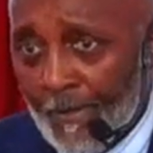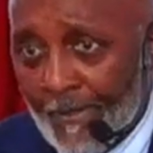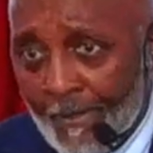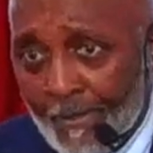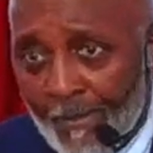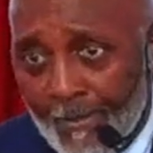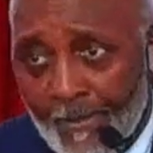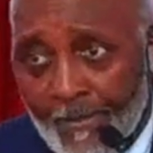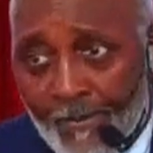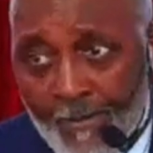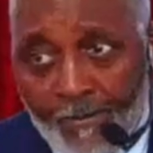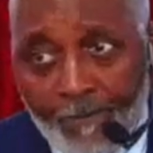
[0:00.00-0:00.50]

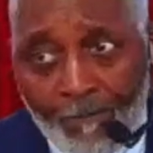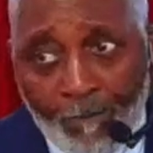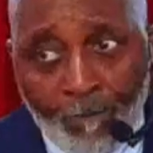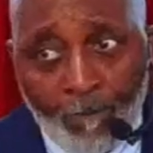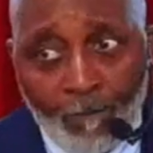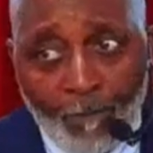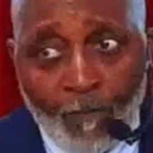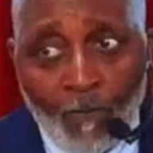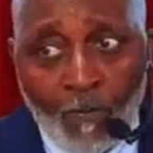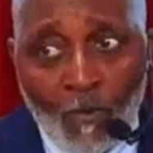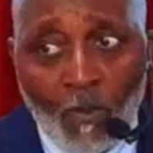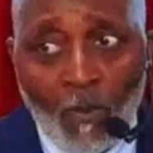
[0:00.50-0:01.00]

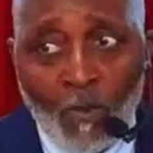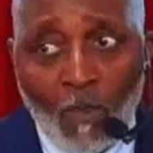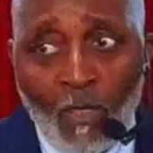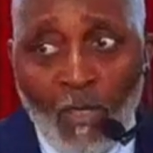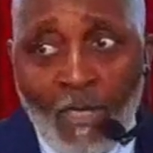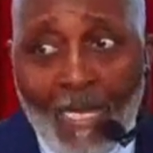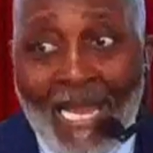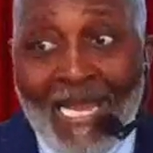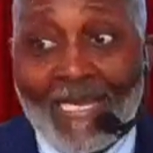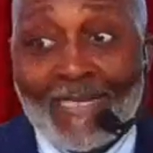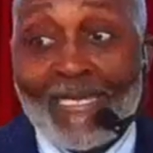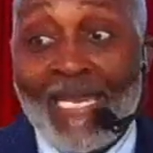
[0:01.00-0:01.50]

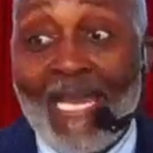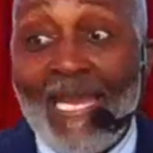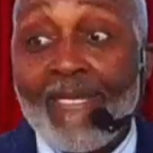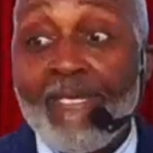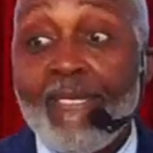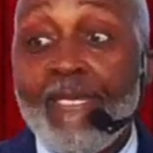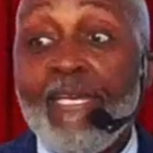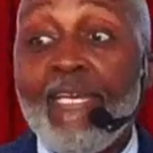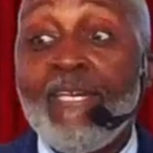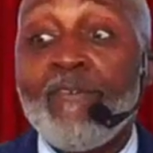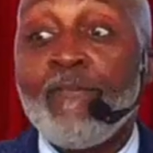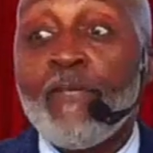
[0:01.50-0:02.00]
I
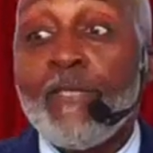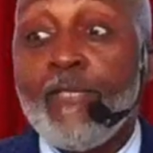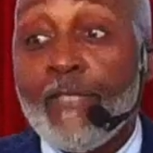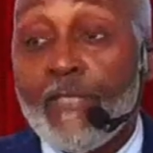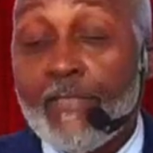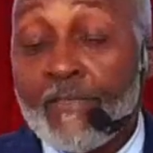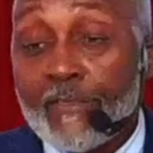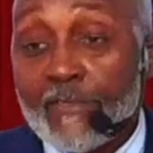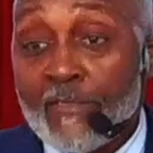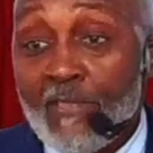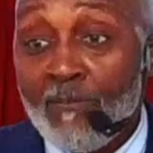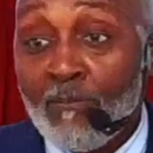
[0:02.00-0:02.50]
got
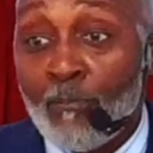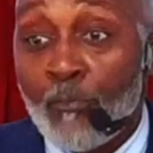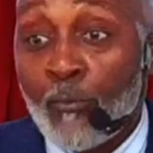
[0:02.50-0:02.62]
evidence and